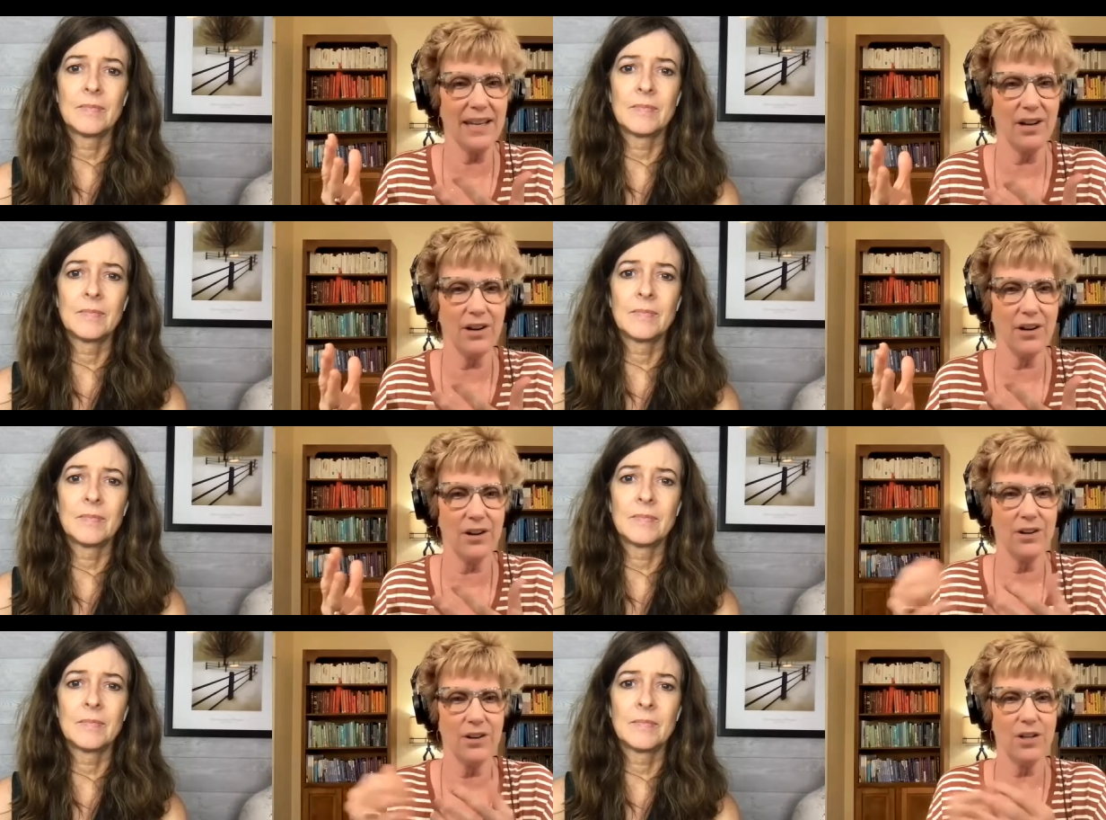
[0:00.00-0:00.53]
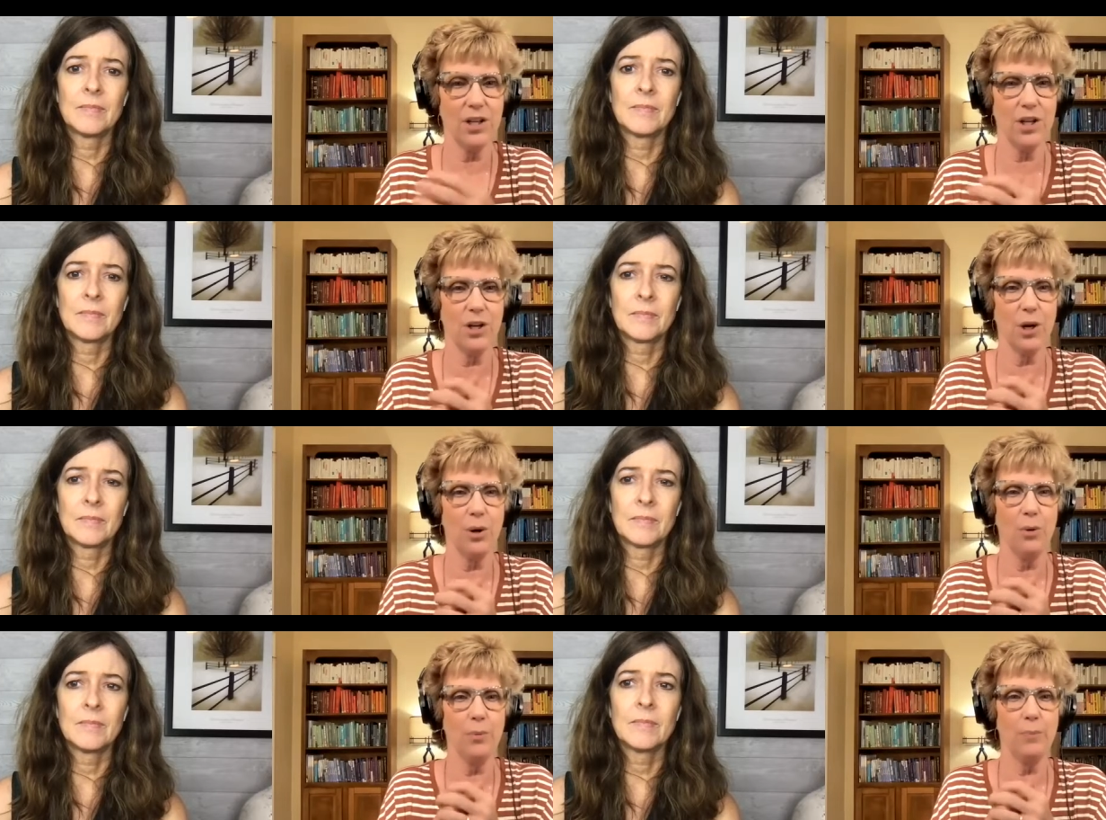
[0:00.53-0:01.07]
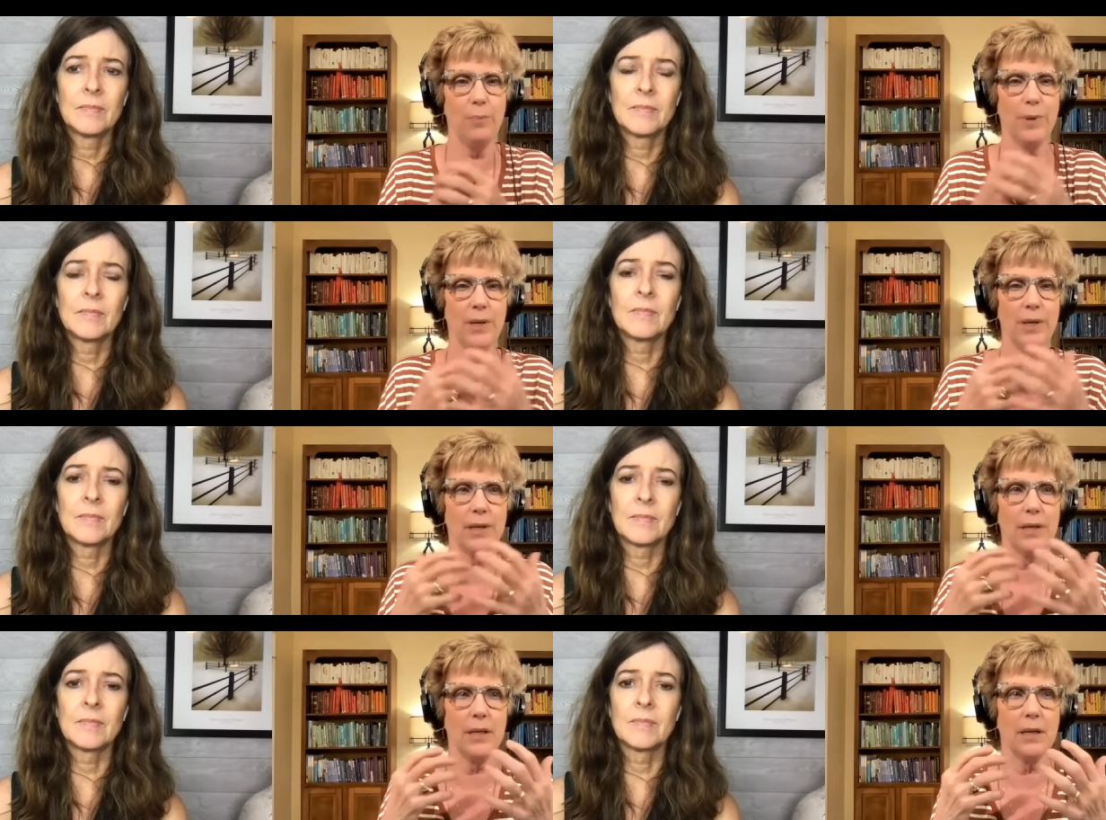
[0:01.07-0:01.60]
Speaker 1: here you know,
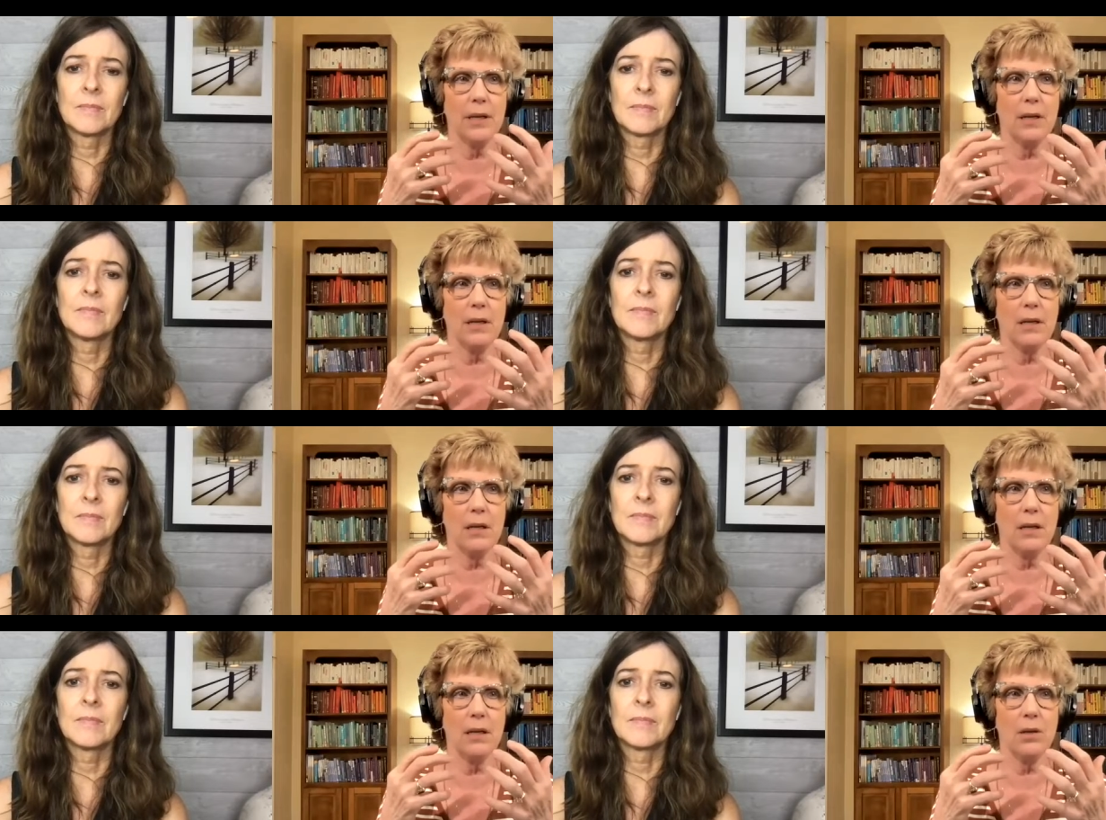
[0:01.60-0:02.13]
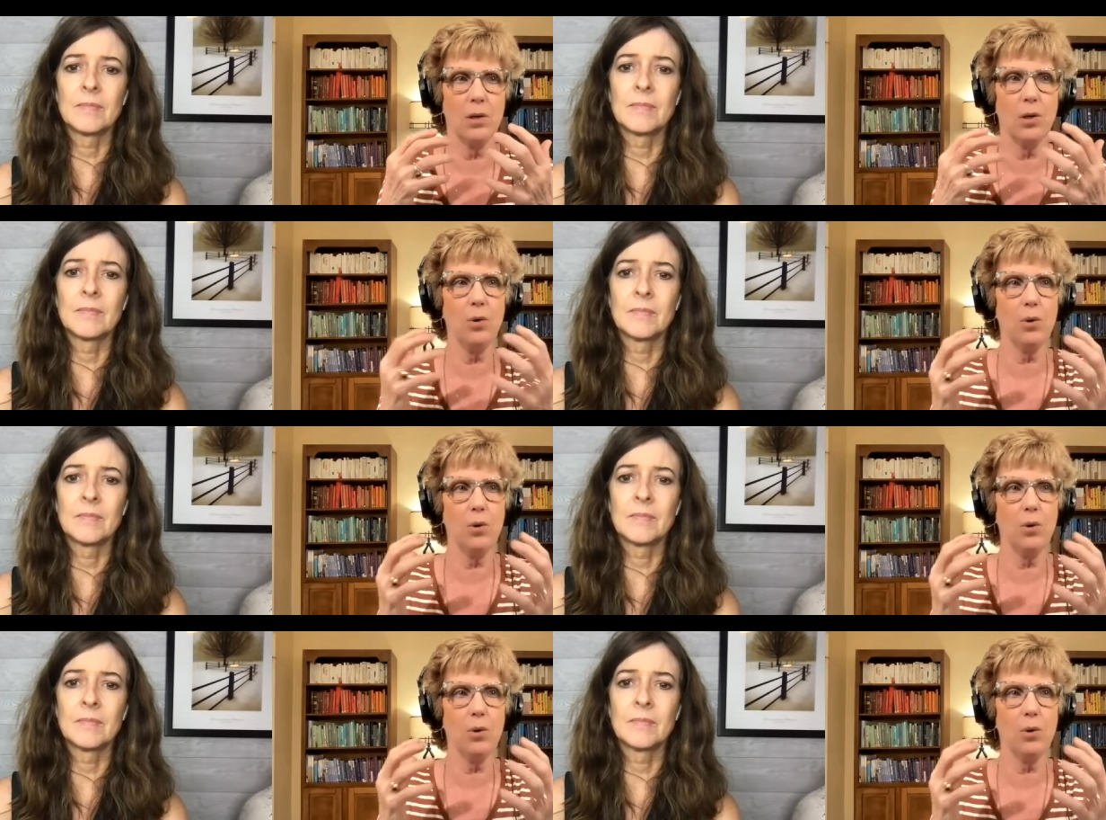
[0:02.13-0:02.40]
but mm-hmm, mm-hmm.